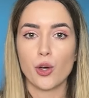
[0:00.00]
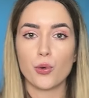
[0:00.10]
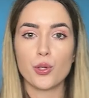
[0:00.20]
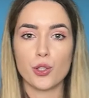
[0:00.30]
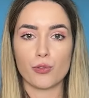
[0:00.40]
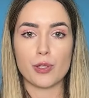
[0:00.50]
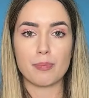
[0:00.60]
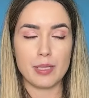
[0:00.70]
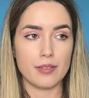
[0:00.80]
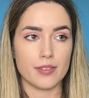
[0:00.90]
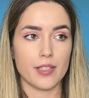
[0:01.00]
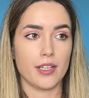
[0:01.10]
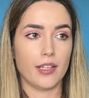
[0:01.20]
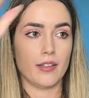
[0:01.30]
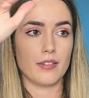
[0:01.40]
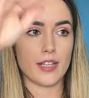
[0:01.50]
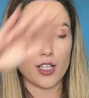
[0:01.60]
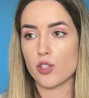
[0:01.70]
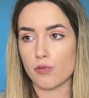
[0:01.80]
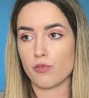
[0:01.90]
who you'll repeat in the
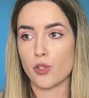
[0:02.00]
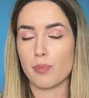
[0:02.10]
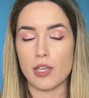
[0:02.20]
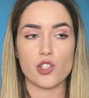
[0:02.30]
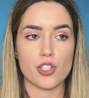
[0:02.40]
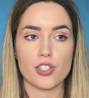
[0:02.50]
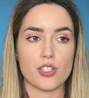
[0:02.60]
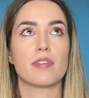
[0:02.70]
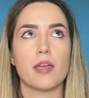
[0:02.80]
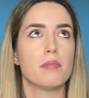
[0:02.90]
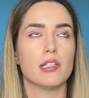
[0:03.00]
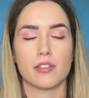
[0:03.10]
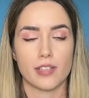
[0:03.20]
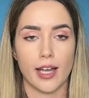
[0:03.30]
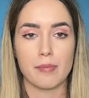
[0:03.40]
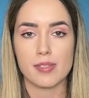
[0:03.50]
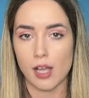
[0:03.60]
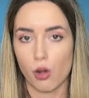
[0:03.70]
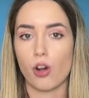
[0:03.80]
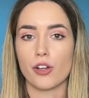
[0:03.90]
next few pages 10 million times
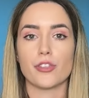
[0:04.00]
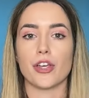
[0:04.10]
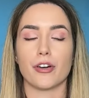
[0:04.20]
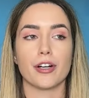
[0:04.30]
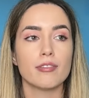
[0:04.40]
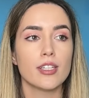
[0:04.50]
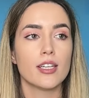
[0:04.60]
how hot they are.